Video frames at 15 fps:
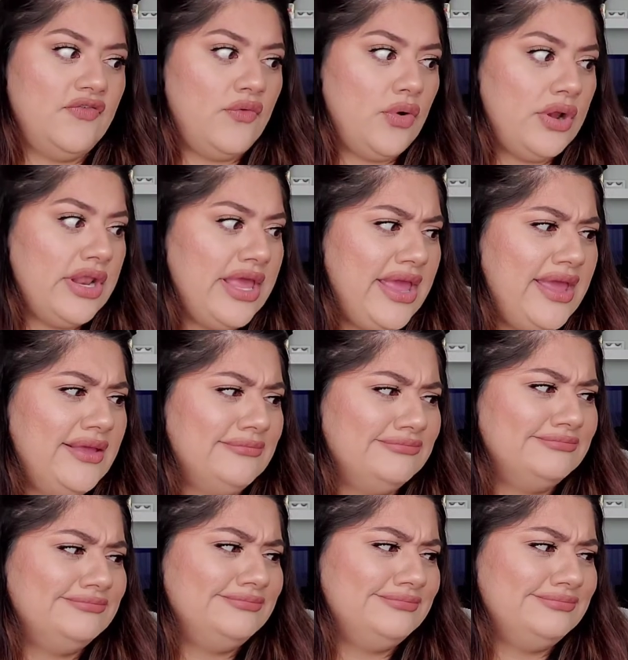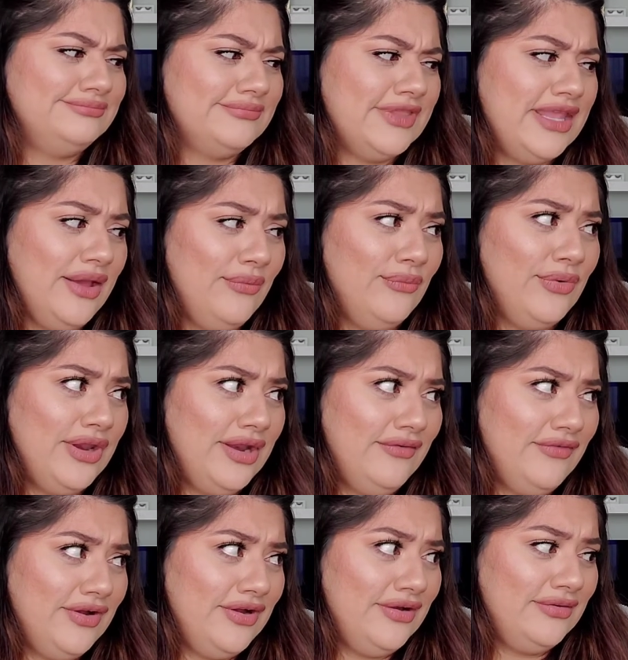48. Mm-hmm. Yeah,
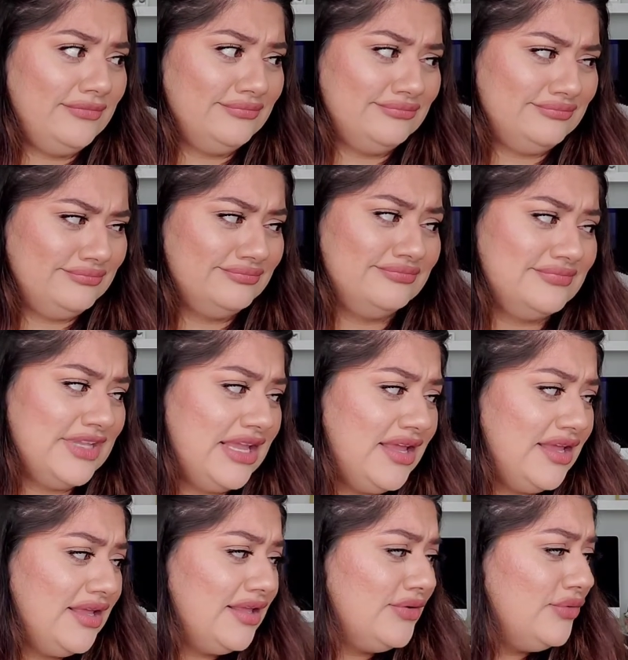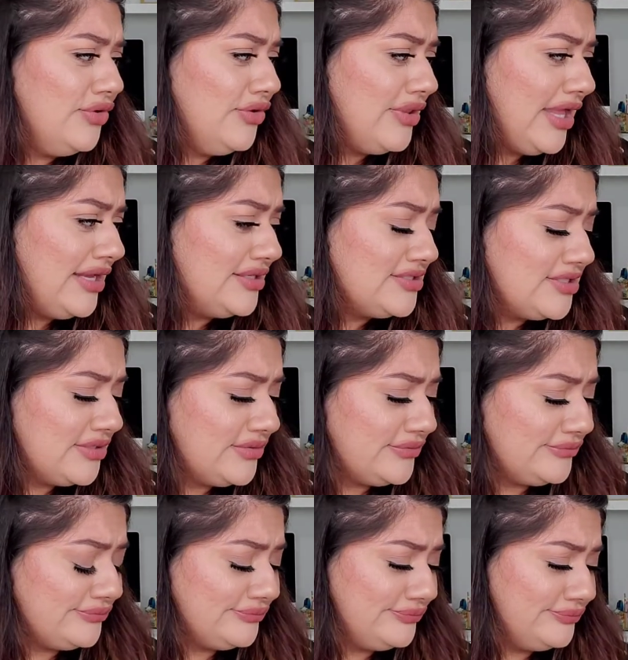whatever. Who you lying
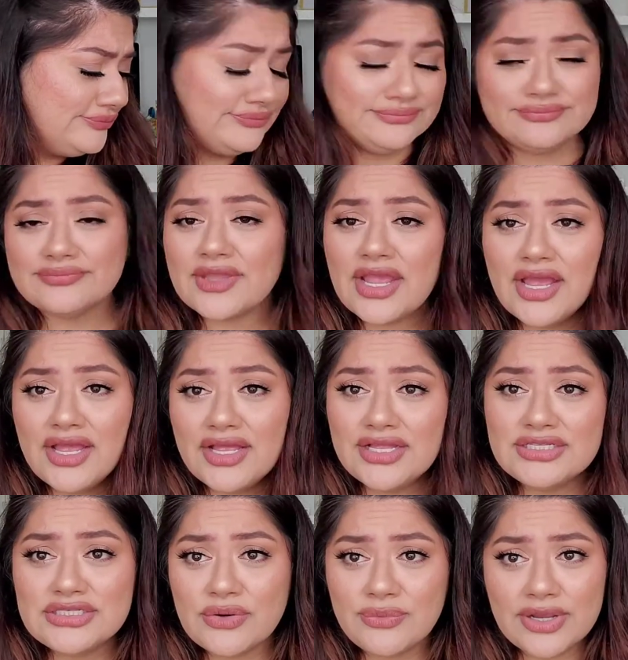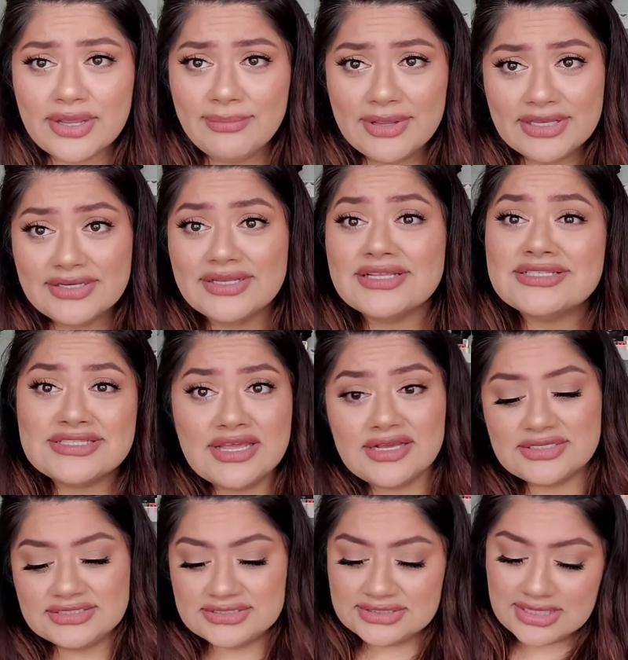to? Don't recommend. It
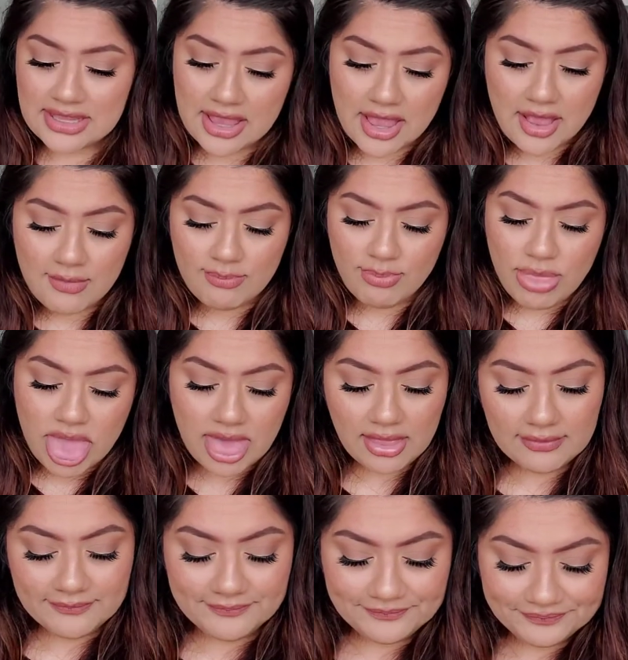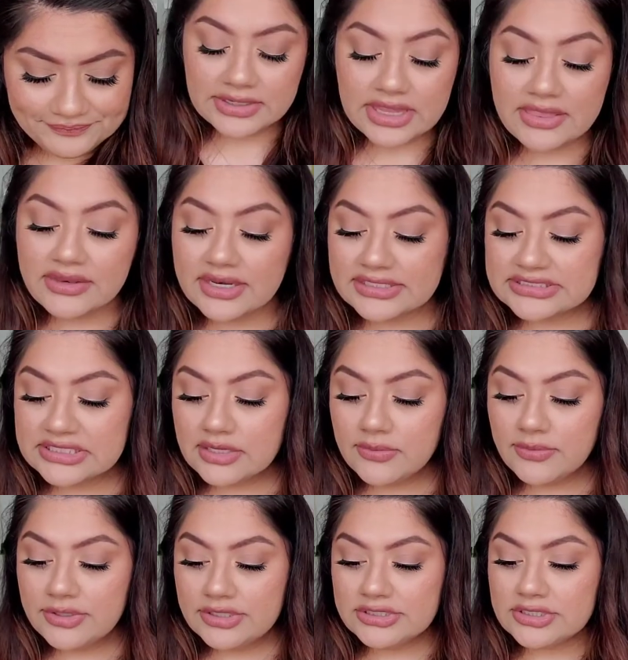sucks. The next
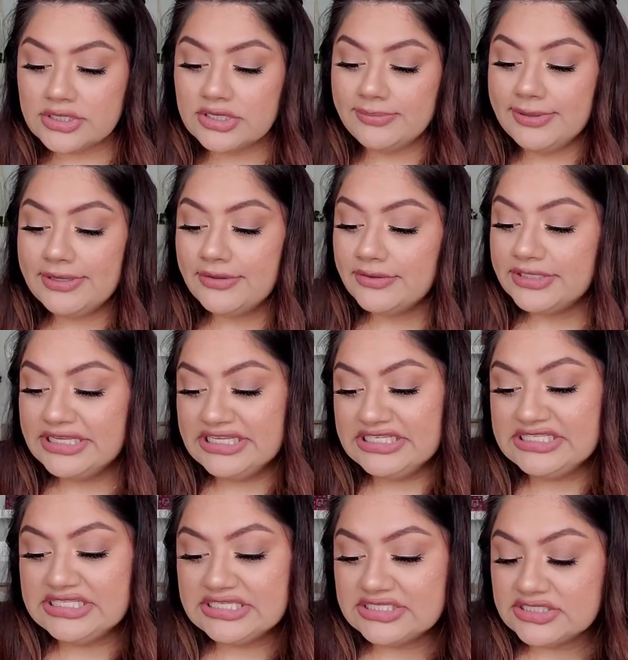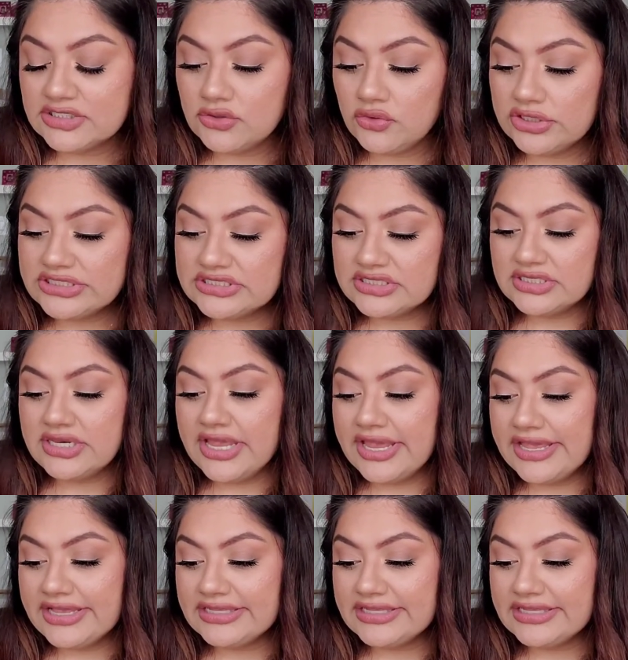thing I wanted to talk about is this Kristin